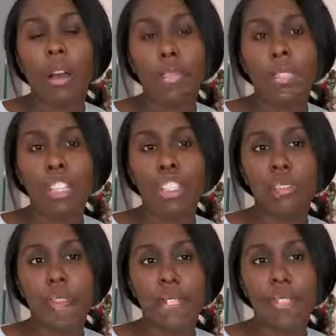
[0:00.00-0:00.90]
I would say she
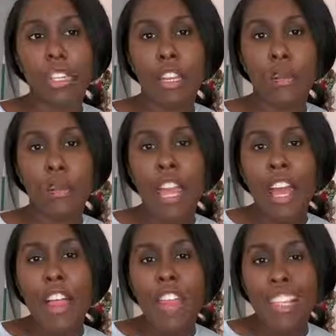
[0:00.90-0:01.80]
fancied him.
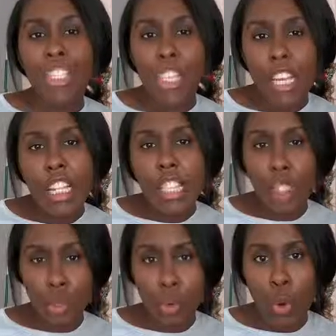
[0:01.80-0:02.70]
And then she hears
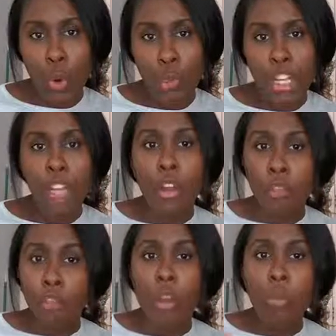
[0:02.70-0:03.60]
a story
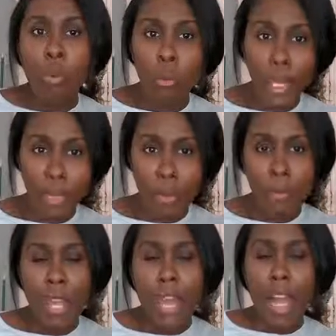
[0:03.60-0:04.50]
from
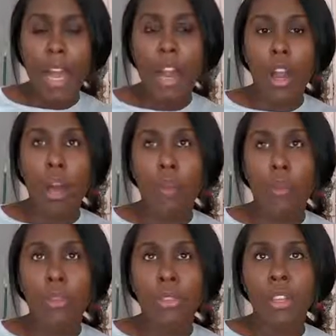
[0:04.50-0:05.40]
Wickham,
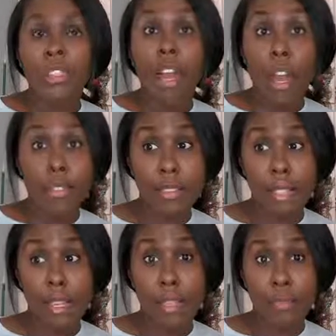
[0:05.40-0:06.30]
how
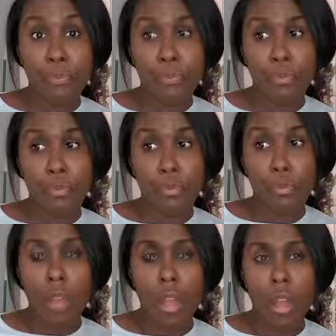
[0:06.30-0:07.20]
Darcy
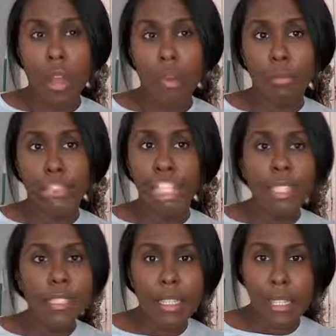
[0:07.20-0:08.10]

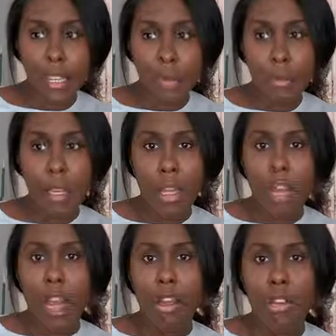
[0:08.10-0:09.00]
cheated him
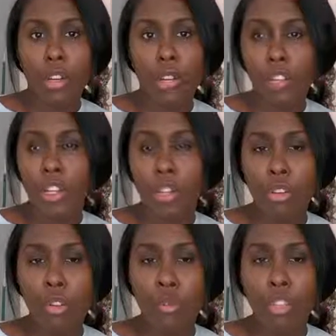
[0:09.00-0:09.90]
out of,
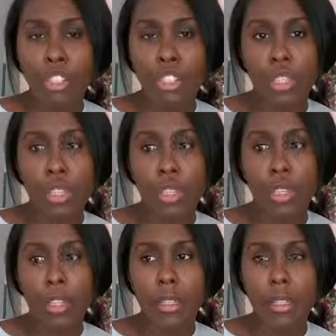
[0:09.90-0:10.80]
good fortune
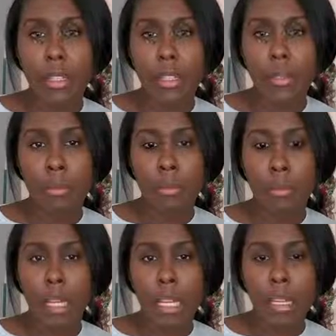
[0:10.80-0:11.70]
and
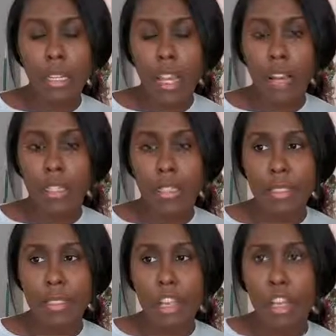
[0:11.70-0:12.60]
money and
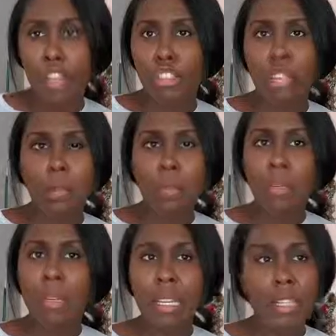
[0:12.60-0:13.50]
inheritance. So
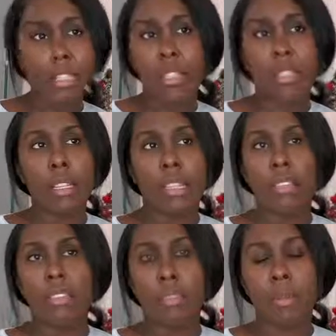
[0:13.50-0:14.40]
immediately
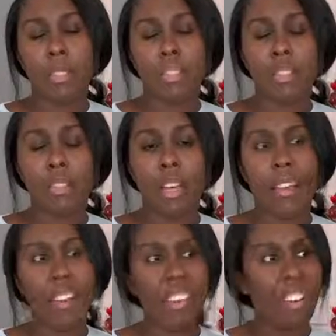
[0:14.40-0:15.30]
Elizabeth's just
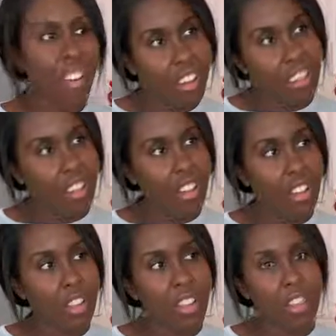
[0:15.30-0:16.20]
like, ugh,
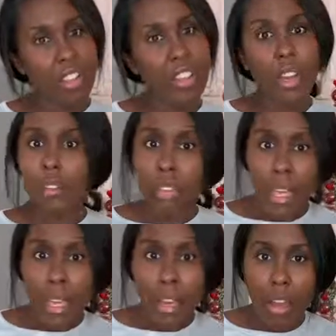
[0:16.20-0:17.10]
the nerve of
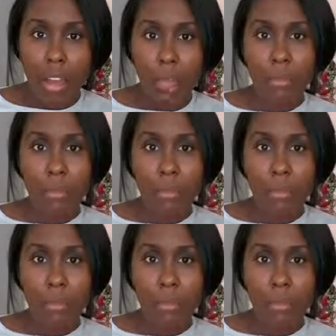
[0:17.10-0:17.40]
that guy.